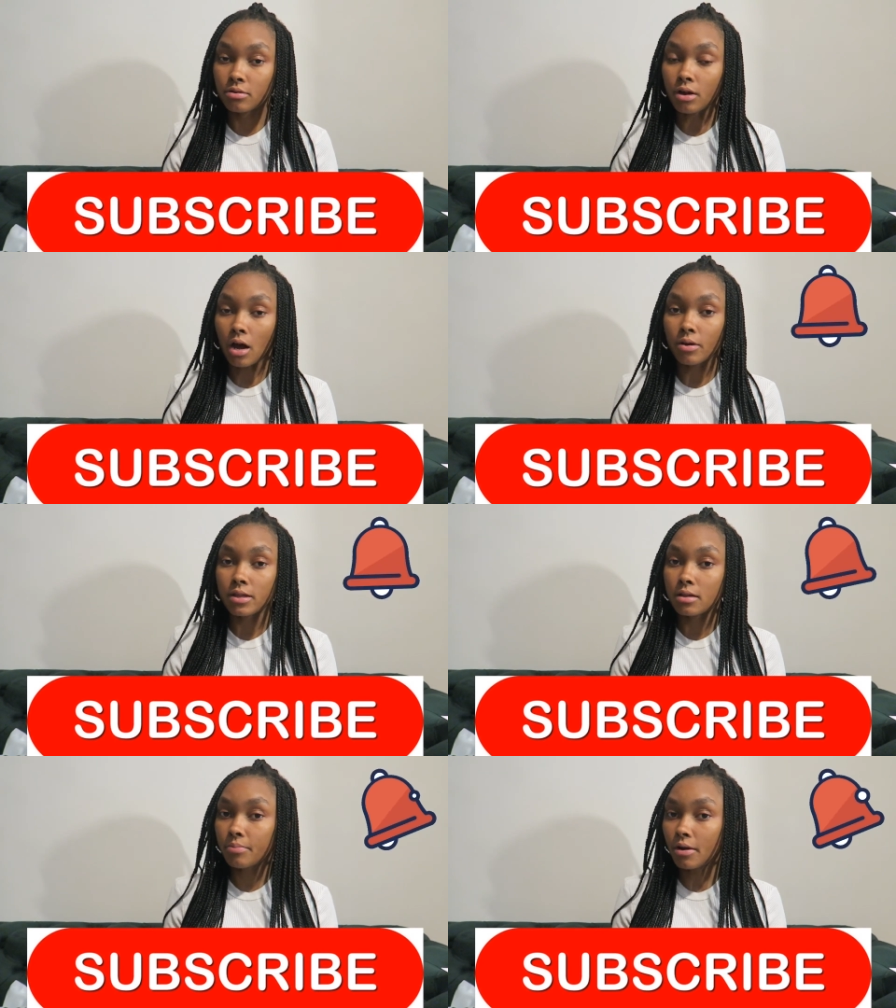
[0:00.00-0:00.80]
You can always
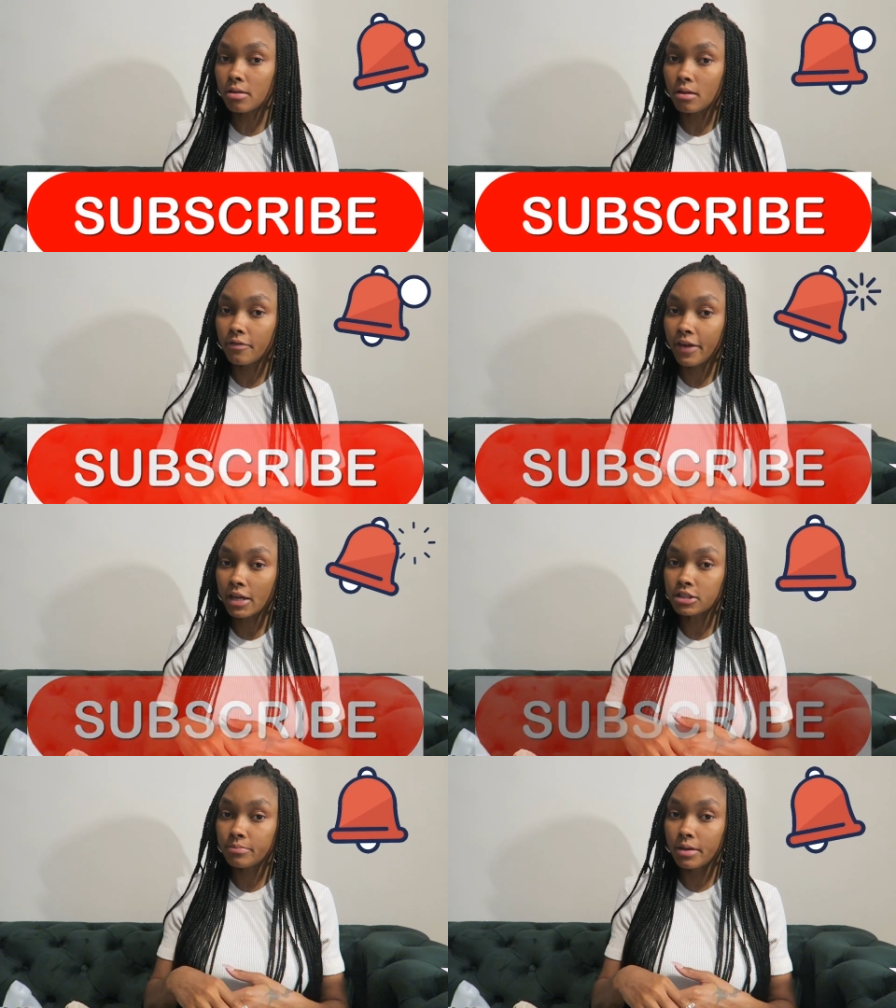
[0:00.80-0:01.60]
hit the post
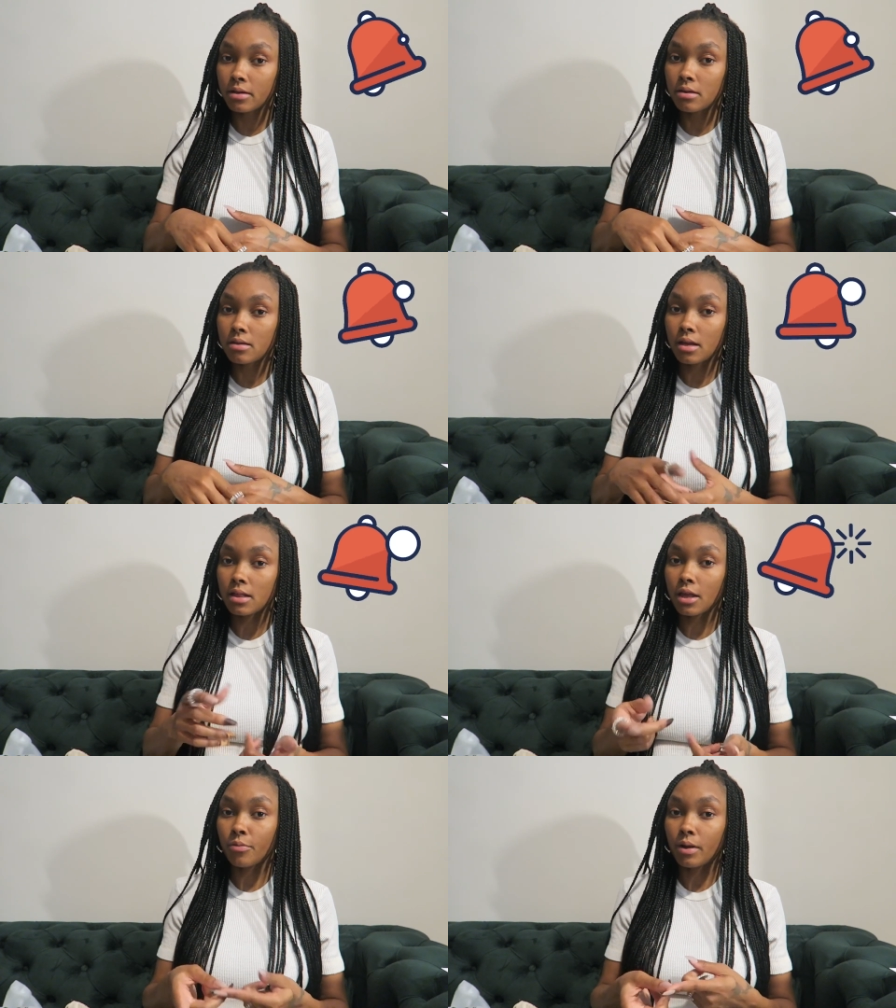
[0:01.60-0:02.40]
notification bell so it
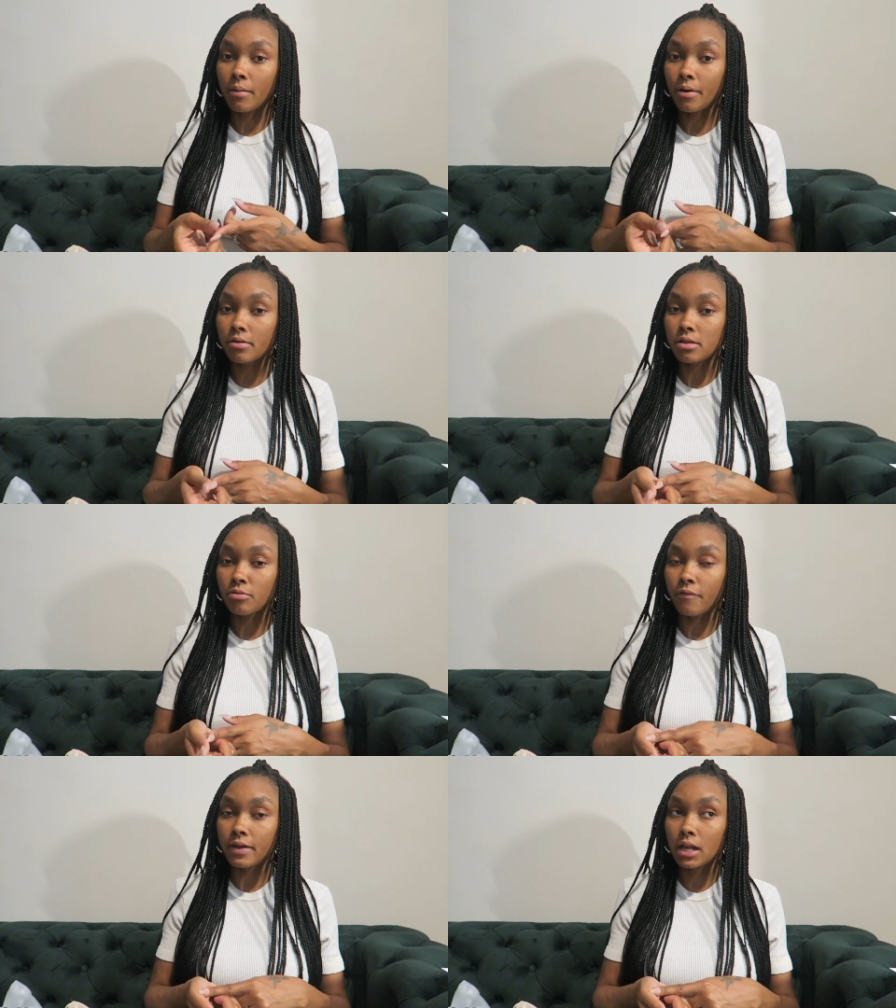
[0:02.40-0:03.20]
can tell you when I post
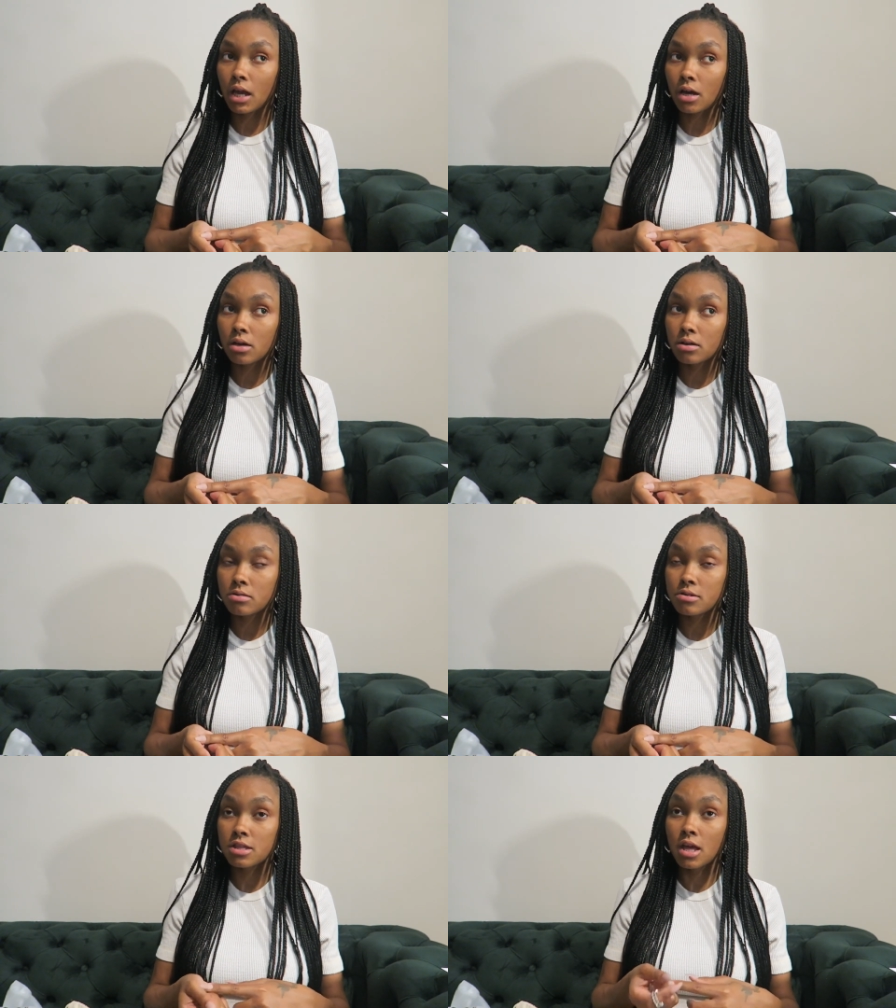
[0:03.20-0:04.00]
new
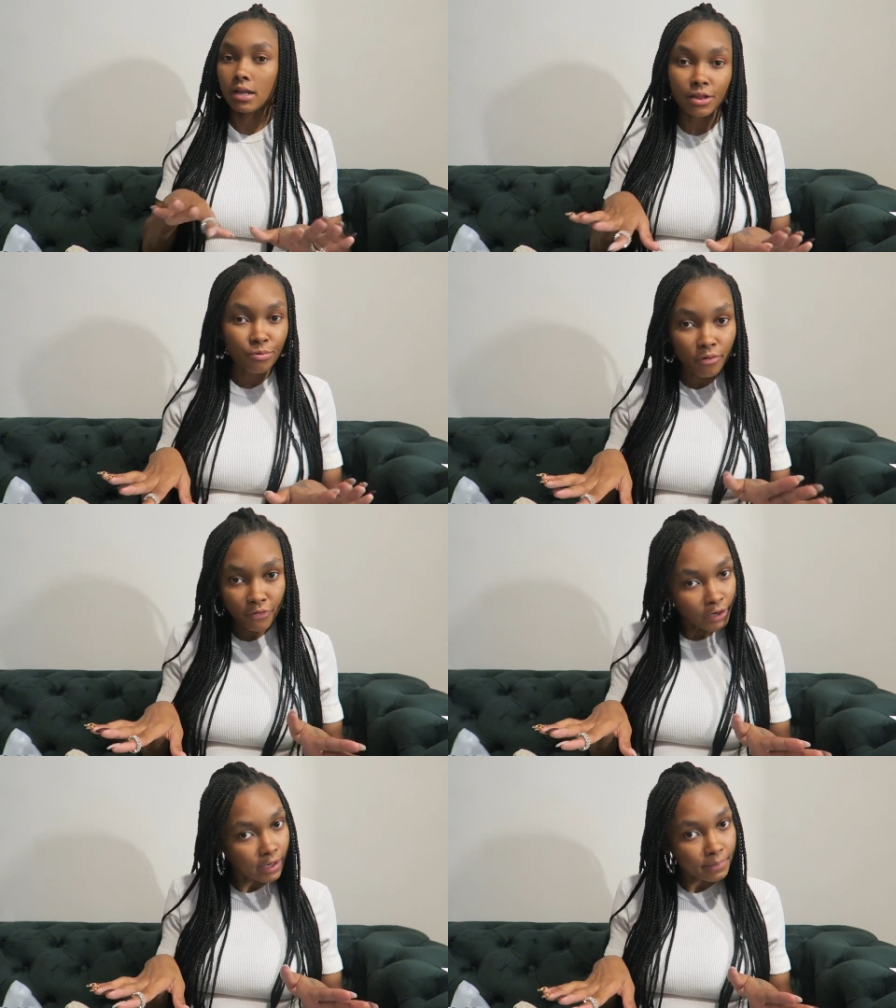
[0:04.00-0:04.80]
videos. Send it to a
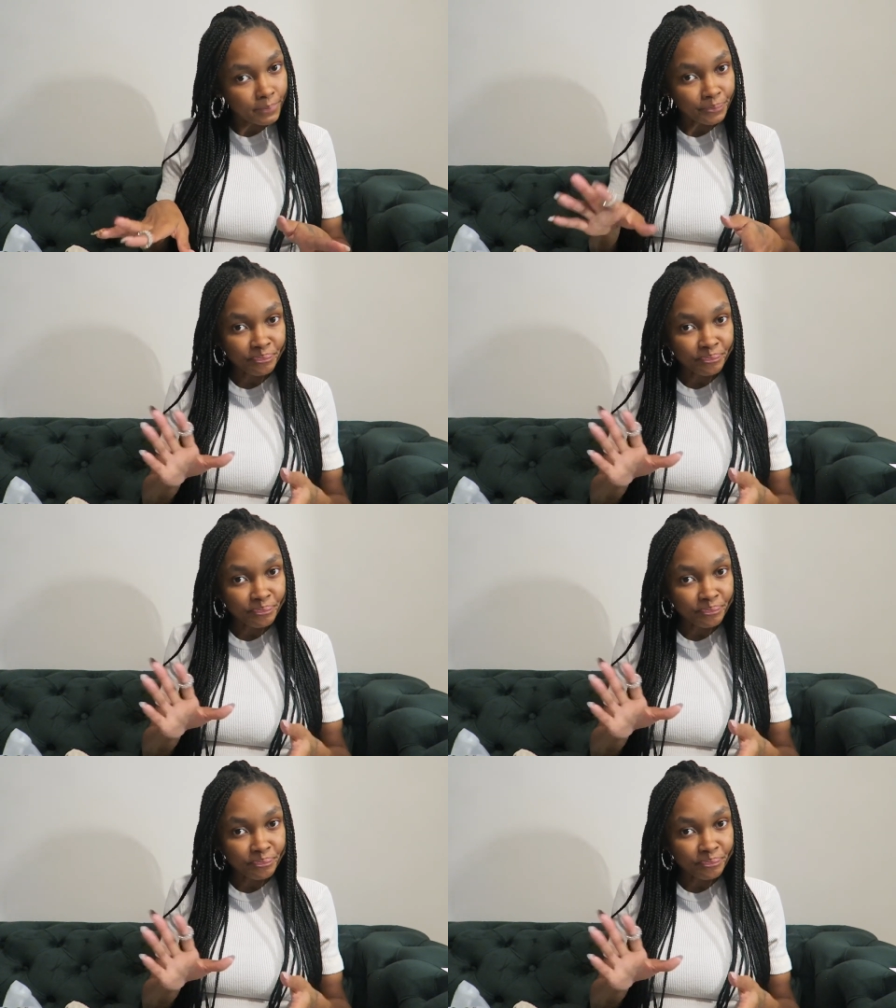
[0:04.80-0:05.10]
friend.